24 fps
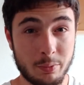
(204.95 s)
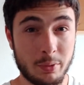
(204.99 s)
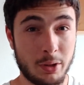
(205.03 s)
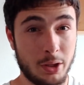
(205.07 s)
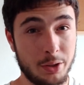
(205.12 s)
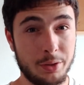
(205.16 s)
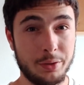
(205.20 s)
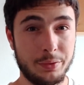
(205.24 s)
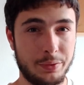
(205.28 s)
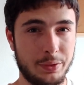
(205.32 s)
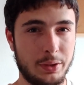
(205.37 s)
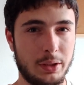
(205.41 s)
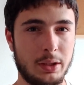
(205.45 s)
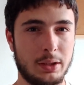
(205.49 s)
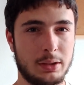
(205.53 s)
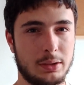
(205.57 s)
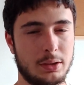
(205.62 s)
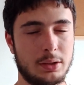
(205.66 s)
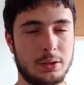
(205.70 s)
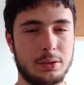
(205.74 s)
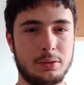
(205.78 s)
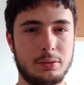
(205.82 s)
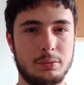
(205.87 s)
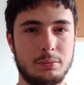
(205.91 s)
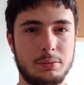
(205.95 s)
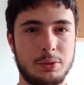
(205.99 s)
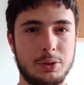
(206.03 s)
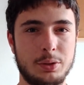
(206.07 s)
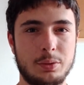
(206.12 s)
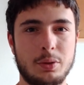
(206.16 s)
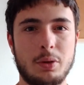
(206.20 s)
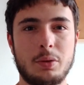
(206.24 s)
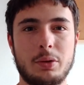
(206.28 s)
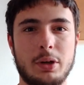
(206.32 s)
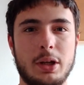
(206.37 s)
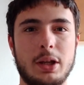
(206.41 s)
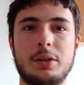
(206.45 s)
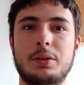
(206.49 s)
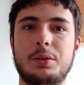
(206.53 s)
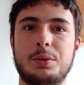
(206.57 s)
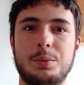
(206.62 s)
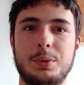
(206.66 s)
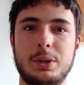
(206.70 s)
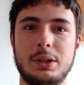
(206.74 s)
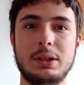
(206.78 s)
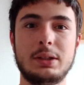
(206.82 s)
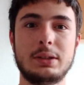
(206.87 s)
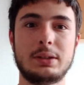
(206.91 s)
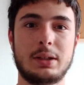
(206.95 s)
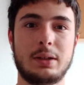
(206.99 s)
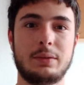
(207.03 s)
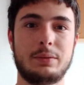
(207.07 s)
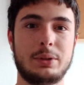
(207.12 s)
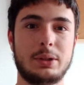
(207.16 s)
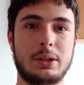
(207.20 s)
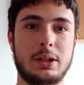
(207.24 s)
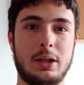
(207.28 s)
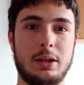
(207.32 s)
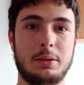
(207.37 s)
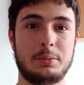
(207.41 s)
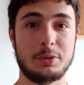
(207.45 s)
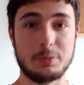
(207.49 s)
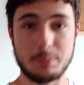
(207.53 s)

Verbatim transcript: rare thing that you don't get to witness every time,